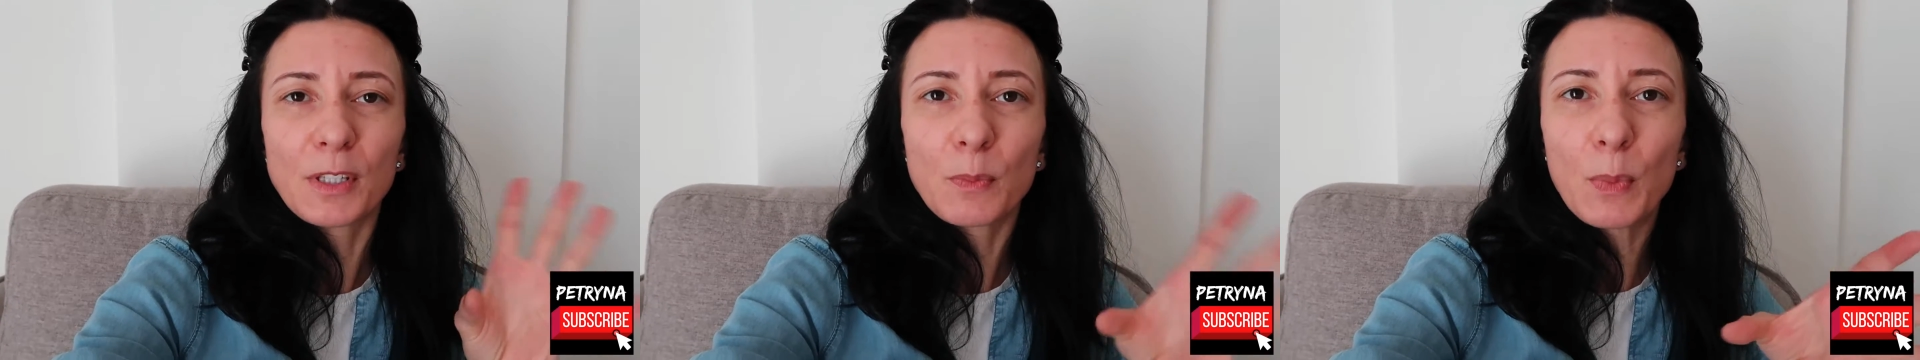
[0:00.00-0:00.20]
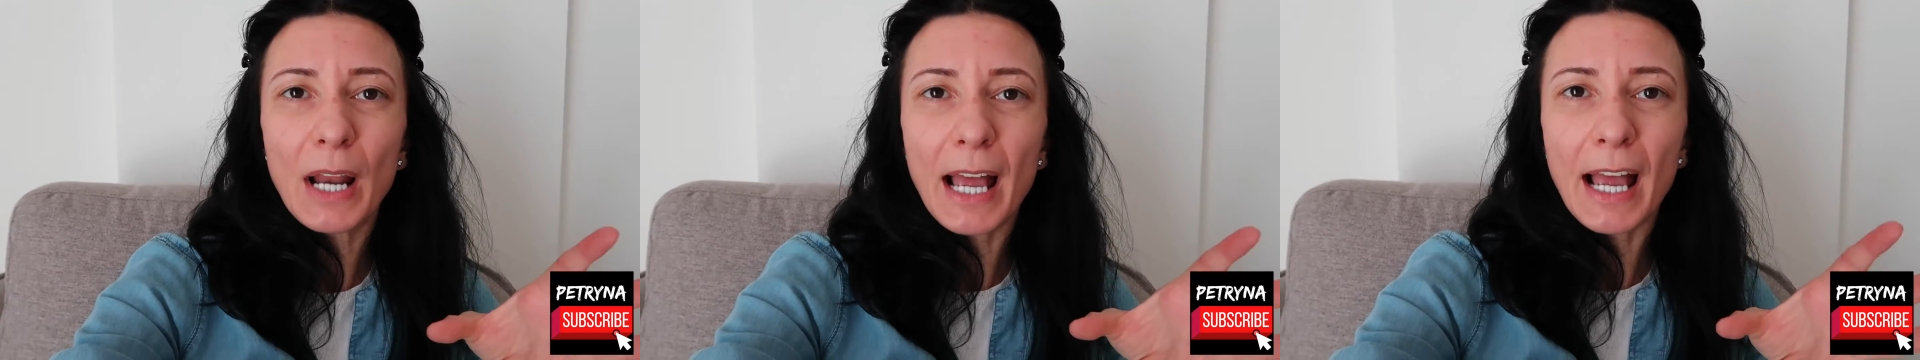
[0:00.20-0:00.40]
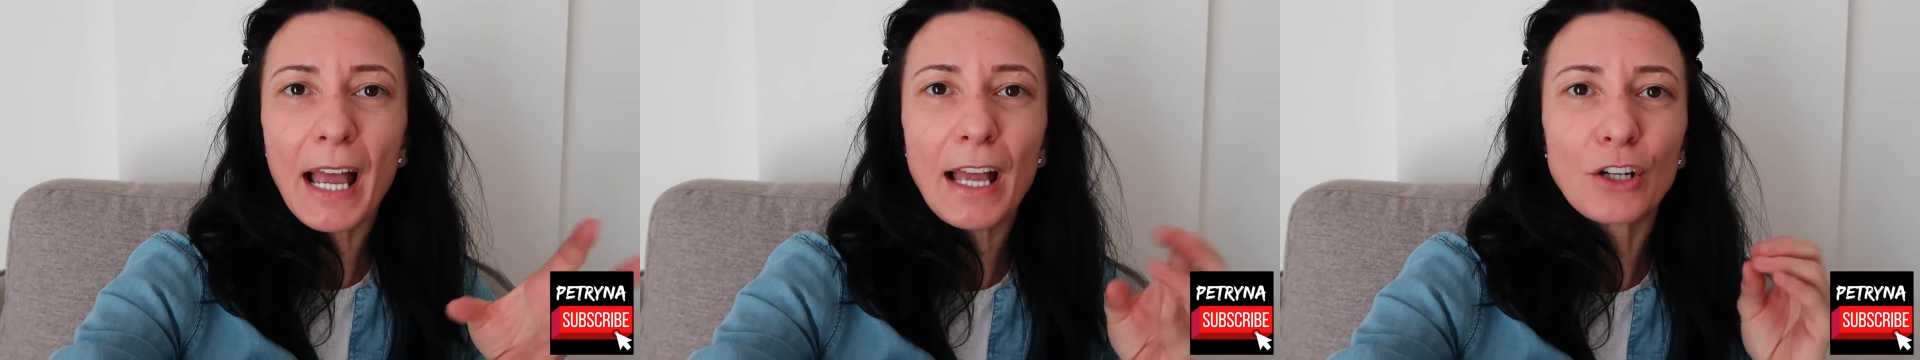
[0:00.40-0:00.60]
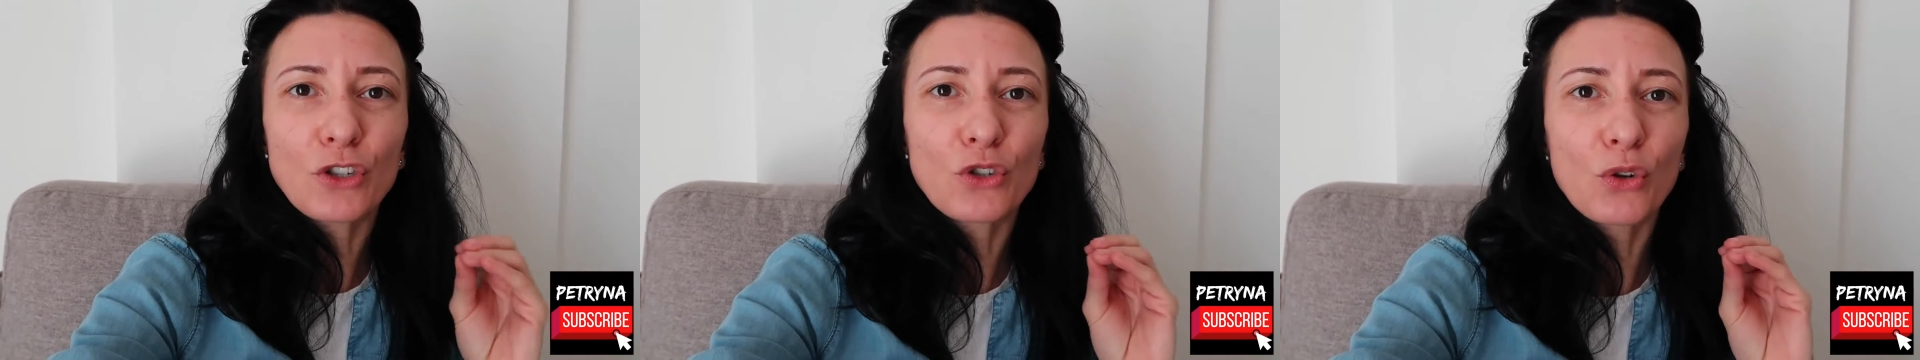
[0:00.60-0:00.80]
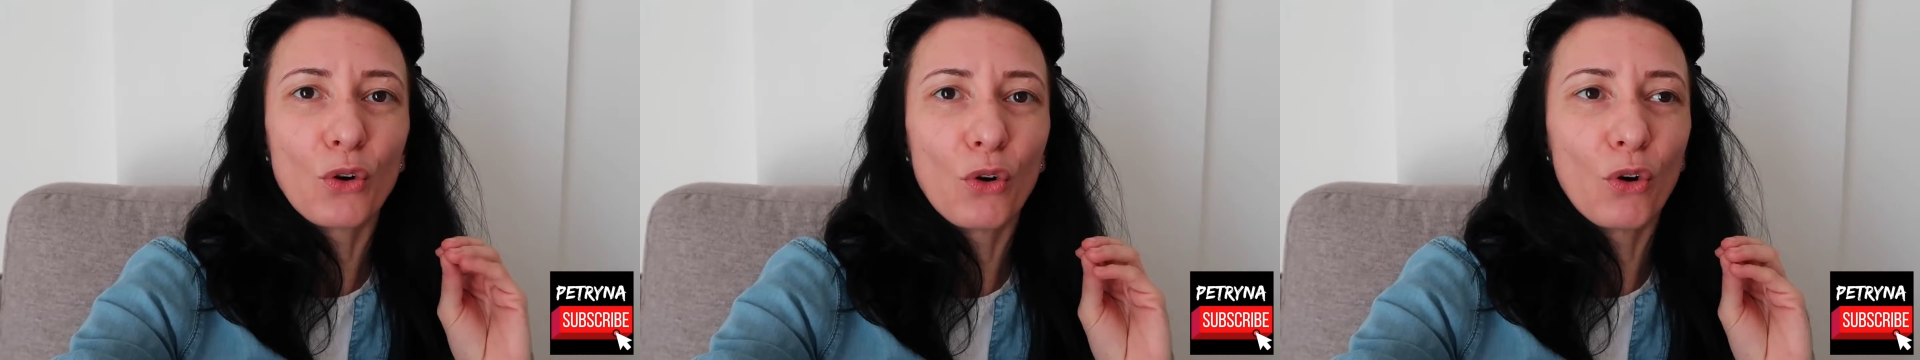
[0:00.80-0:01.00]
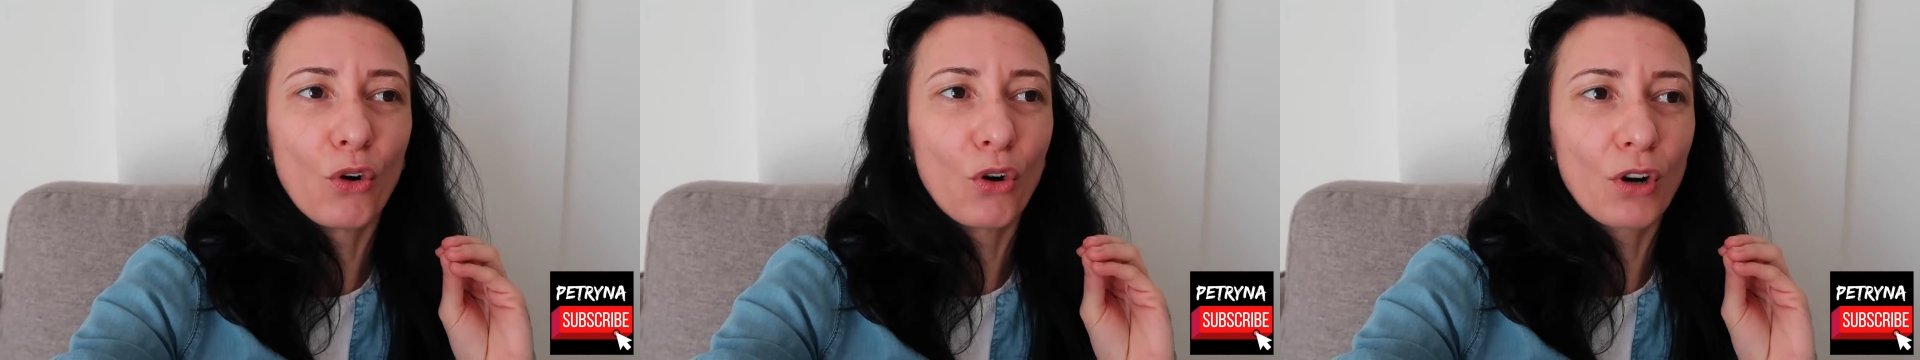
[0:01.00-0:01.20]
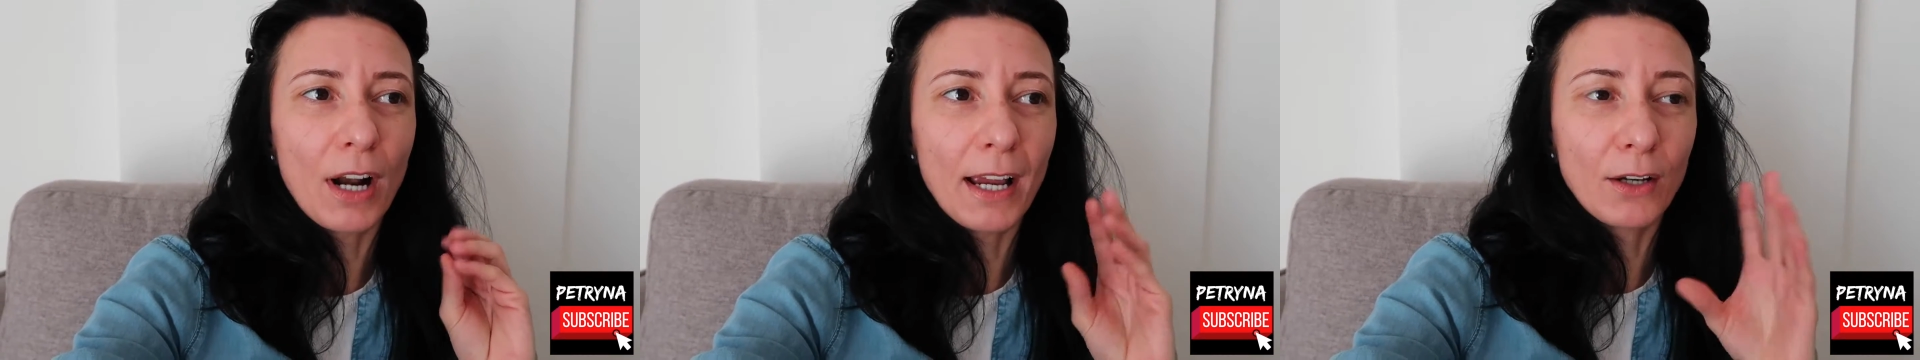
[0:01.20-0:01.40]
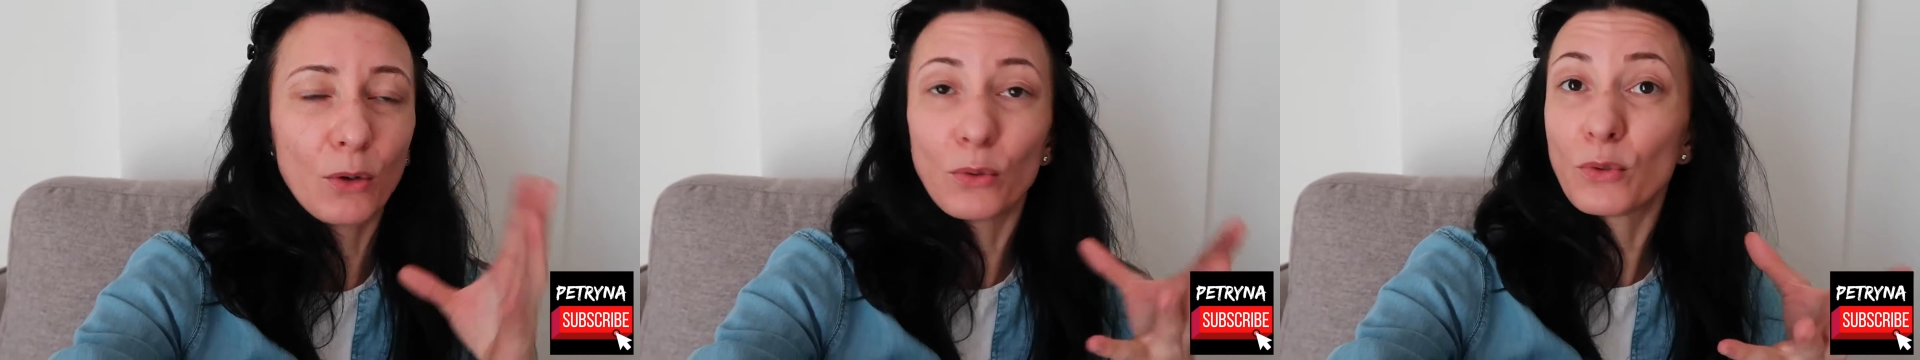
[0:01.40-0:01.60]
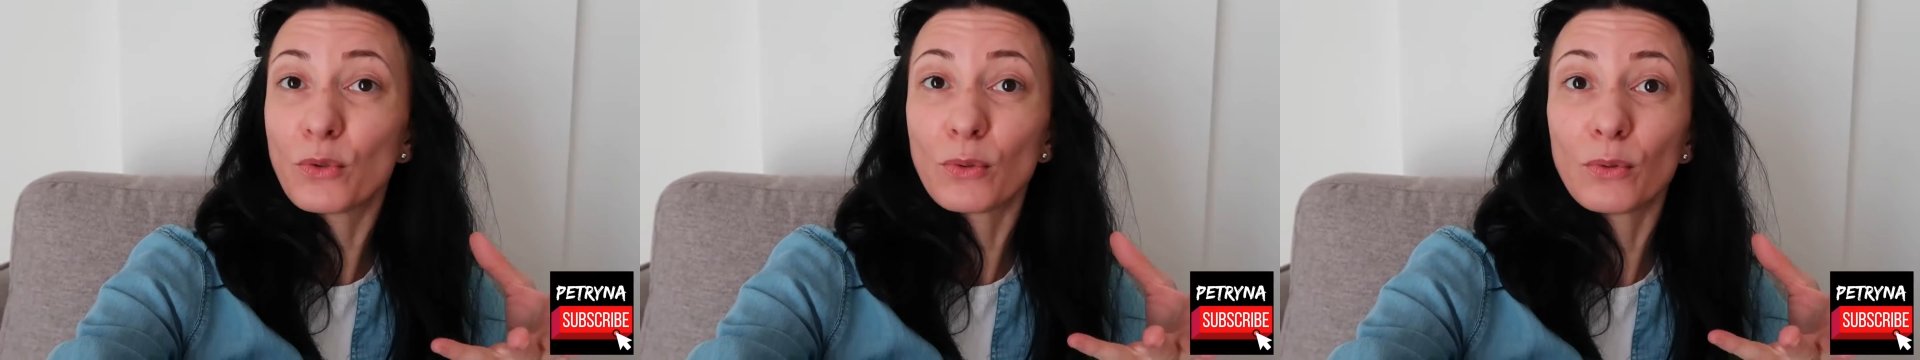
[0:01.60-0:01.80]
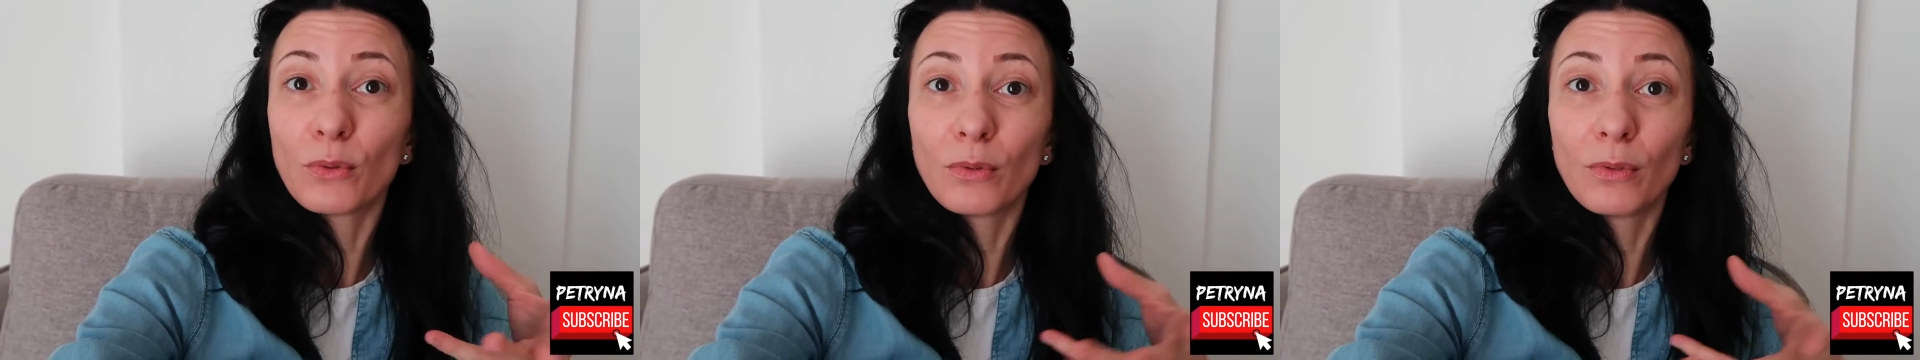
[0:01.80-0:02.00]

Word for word: Splash, or I go to,